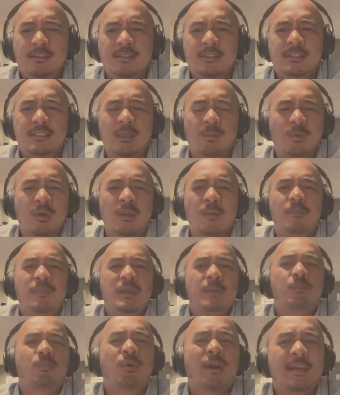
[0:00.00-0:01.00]
just someone to
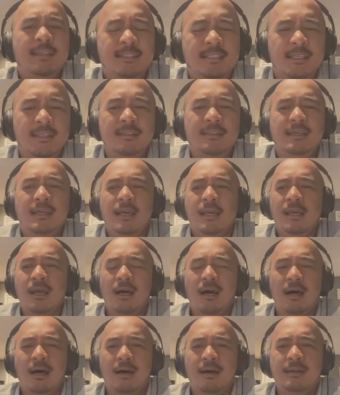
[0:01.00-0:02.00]
be present,
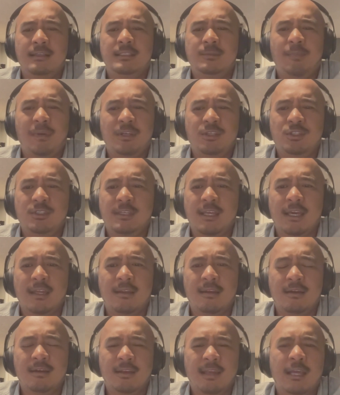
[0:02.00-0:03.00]
especially
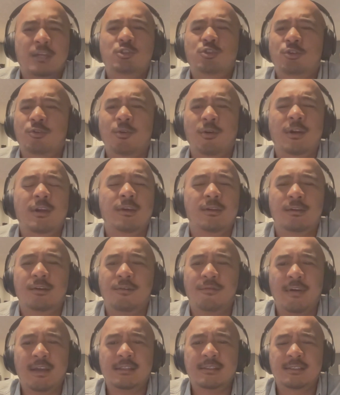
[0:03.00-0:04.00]
at extracurricular
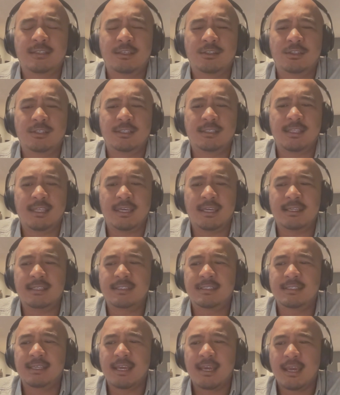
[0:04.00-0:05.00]
events such as
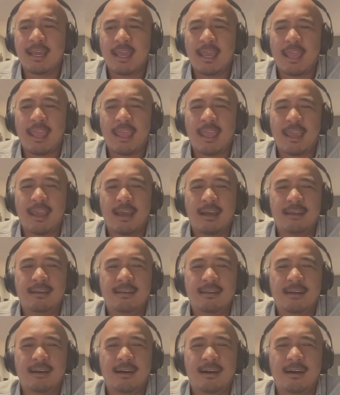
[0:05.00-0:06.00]
this. And
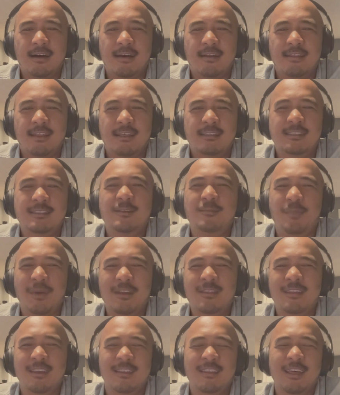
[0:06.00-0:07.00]
that's the
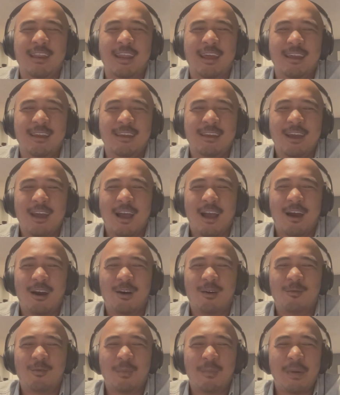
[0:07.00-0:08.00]
big thing that I
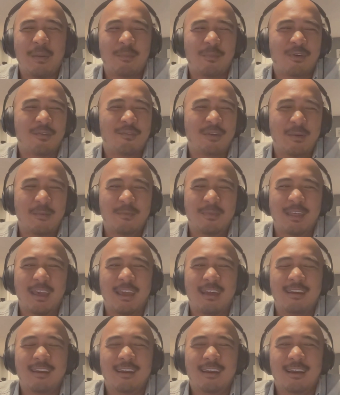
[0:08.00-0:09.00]
remember from
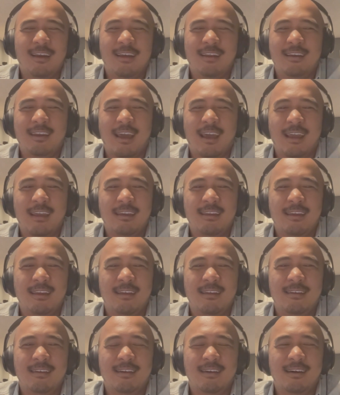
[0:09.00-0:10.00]
that night.
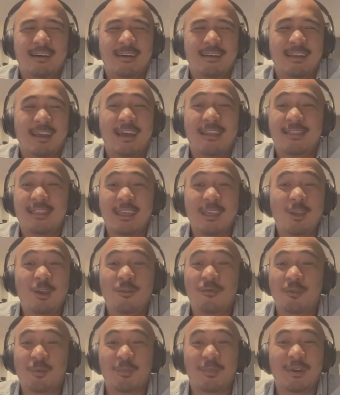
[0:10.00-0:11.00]
And yeah, thank you
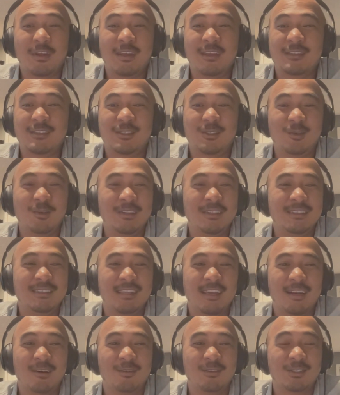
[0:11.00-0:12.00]
for bringing students
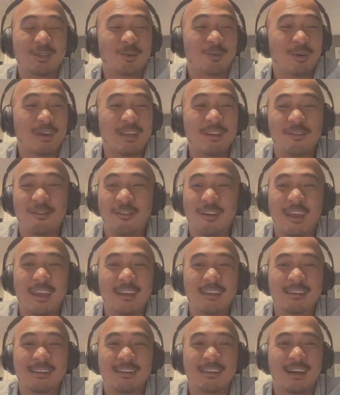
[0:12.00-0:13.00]
there. It was a great
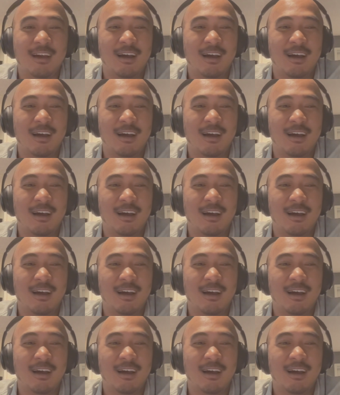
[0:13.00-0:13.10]
event.